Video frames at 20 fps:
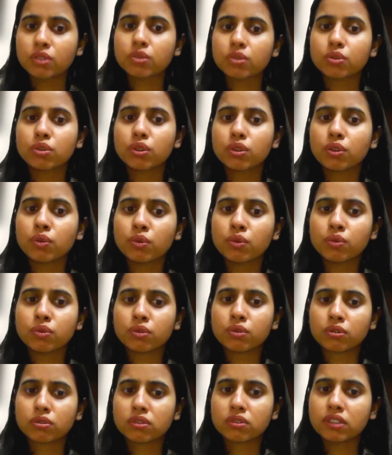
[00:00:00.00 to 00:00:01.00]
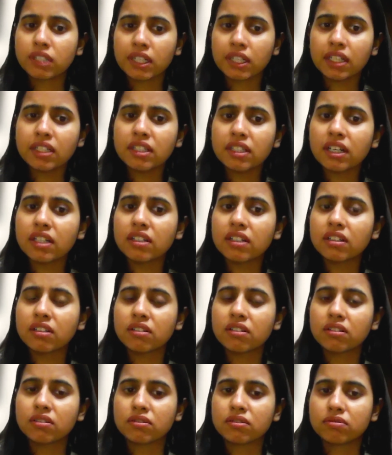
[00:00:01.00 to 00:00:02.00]
So, do you think that
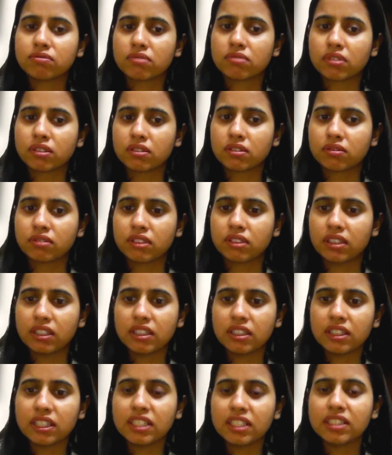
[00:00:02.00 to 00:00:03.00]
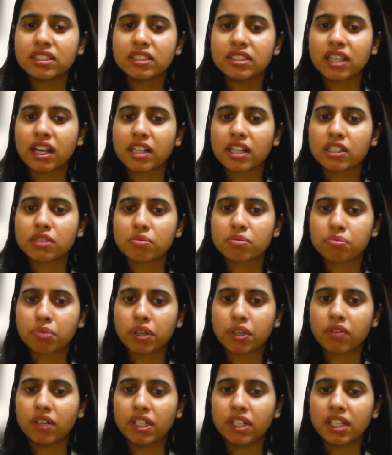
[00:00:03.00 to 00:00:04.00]
these things,
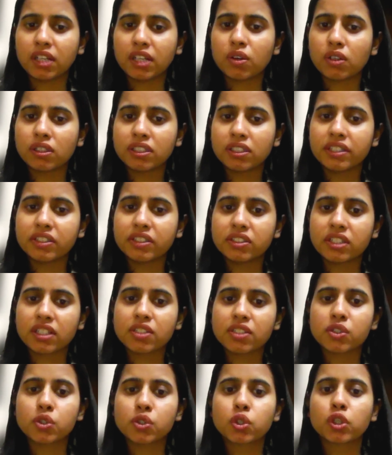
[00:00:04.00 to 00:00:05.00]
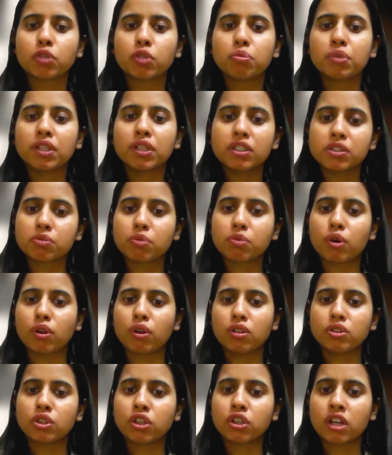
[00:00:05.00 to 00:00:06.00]
preventing all these things, should be
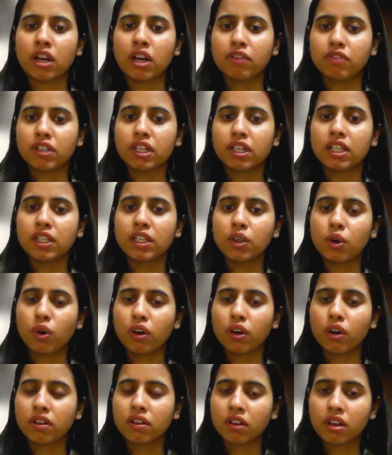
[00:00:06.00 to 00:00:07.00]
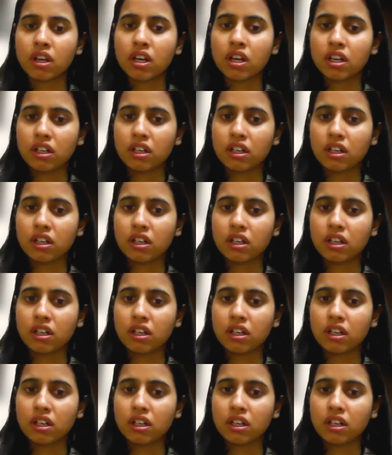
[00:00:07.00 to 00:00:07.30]
small geographically or